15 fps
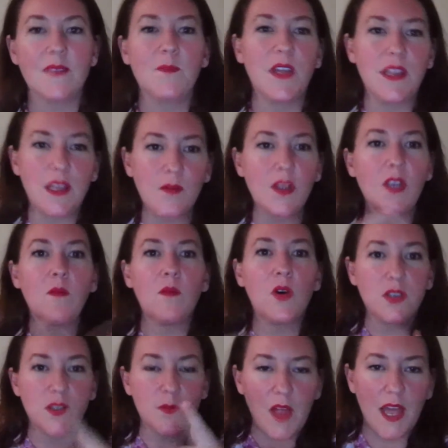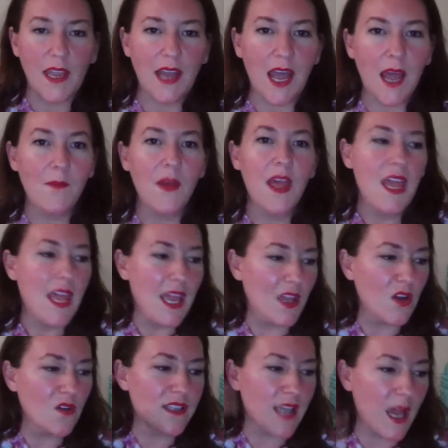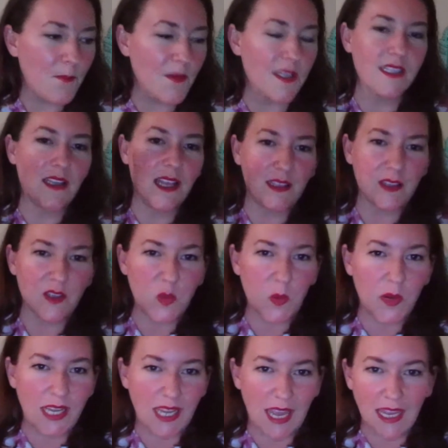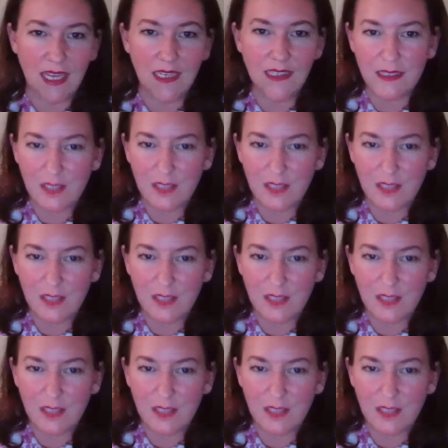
But then when you multiply it up, it goes up into like the $28